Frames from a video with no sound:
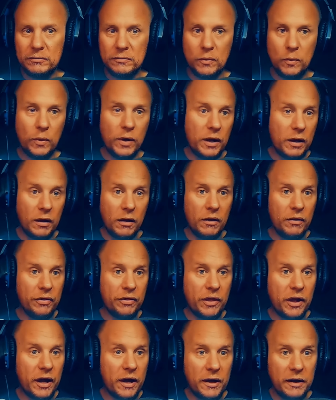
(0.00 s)
We all
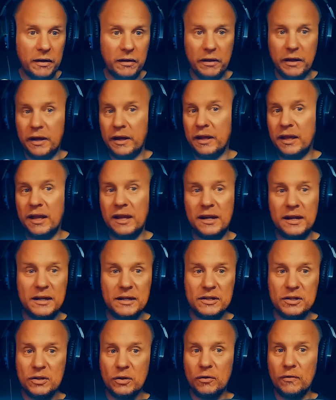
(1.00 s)
thought like any
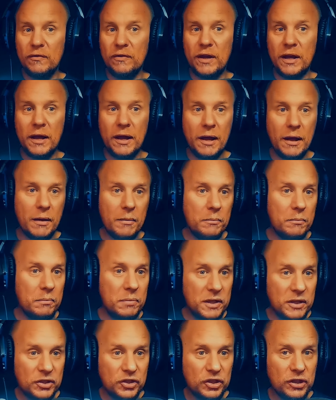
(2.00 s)
Soviet
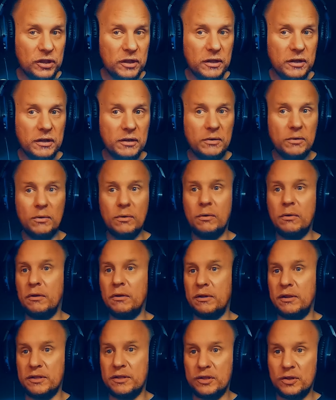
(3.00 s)
ambition or
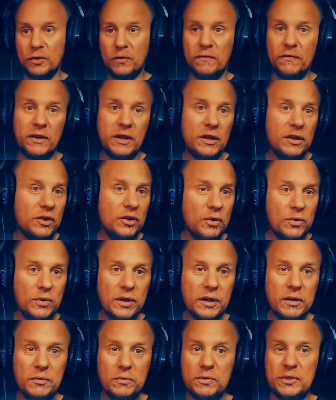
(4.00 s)
the Soviet
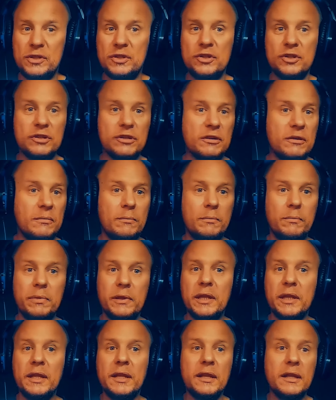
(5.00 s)
Union was just
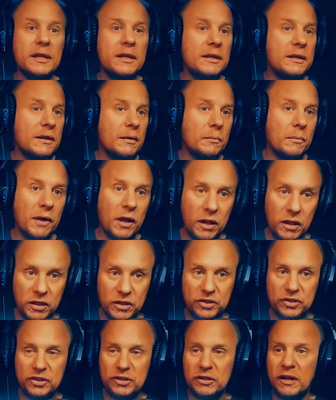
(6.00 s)
completely demolished.